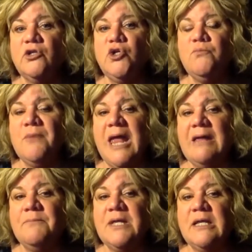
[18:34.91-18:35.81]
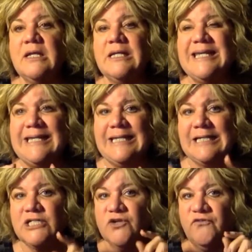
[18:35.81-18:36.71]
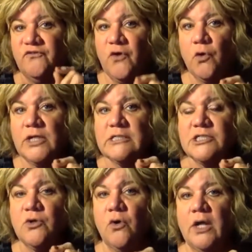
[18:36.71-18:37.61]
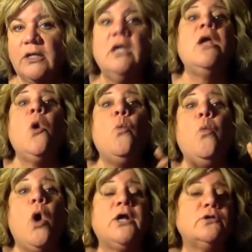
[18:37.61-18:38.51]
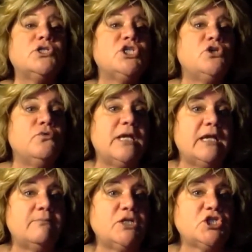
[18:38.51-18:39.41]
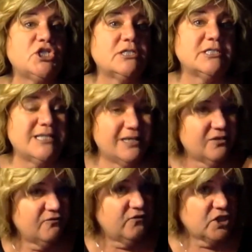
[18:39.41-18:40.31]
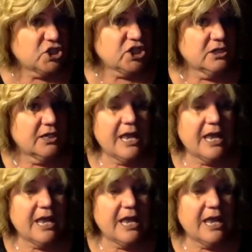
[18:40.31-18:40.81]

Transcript: you may be needing to focus on 1 or 2 images in the vision,